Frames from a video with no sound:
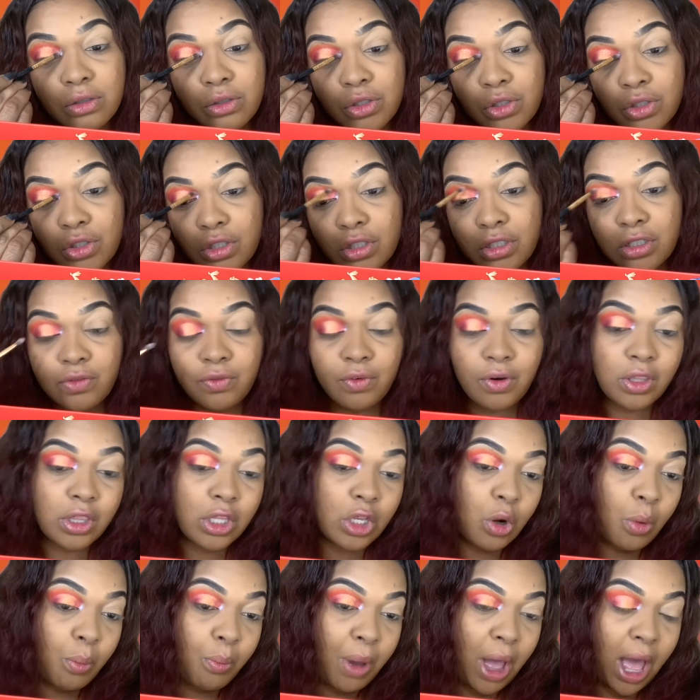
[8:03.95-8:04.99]
Just for a
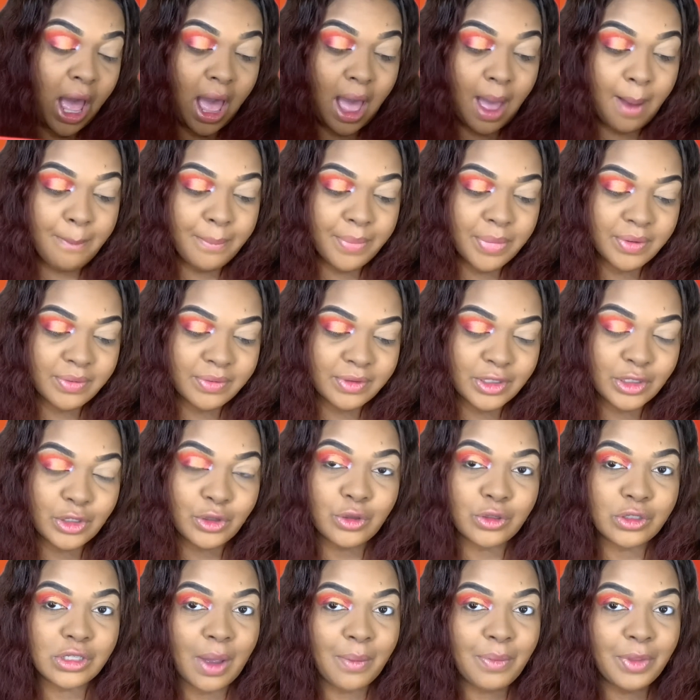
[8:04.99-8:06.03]
little pop, a little
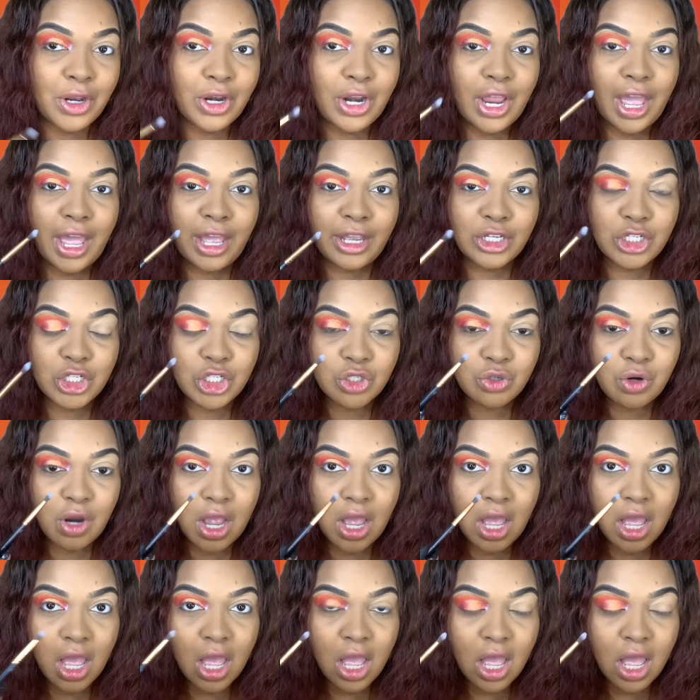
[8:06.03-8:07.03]
something extra.